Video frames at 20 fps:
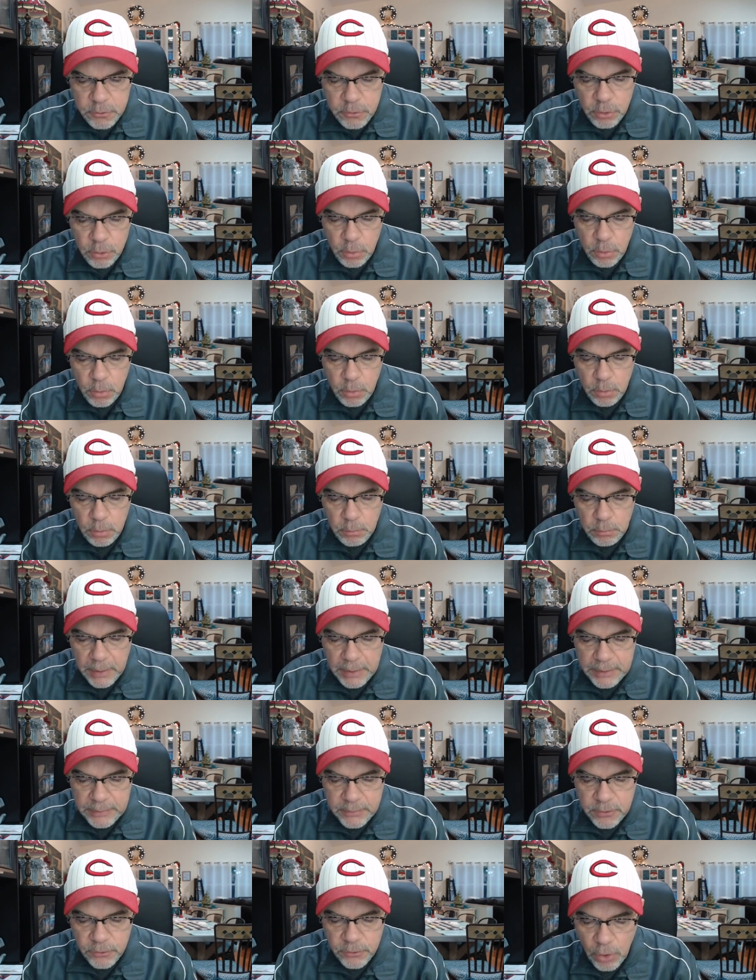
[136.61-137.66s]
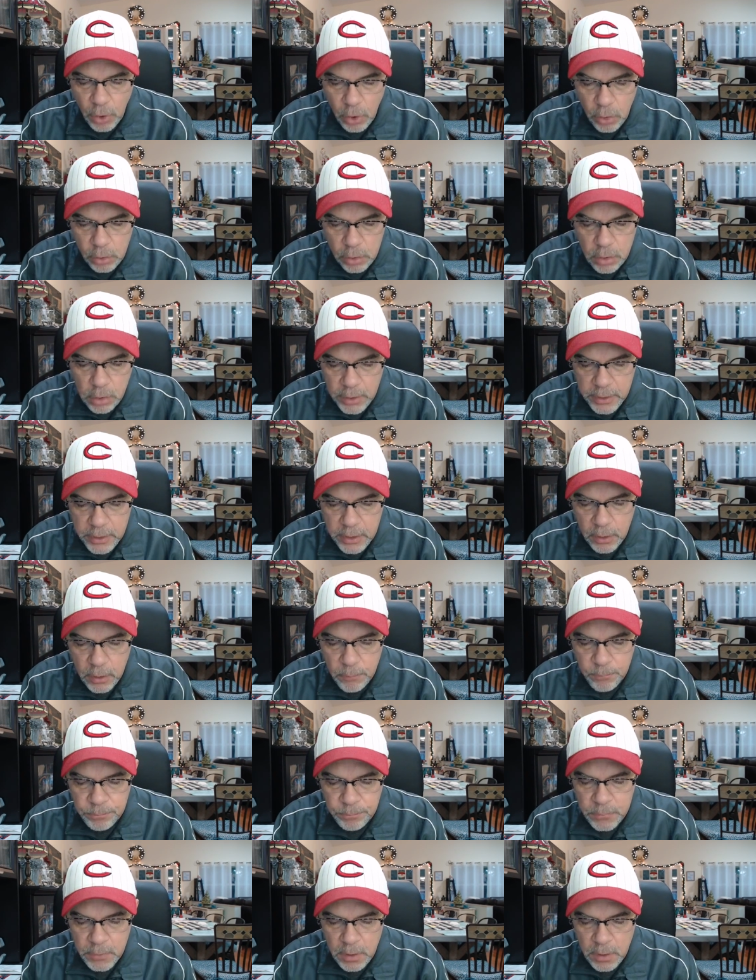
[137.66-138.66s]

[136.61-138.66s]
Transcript: to make this all clear,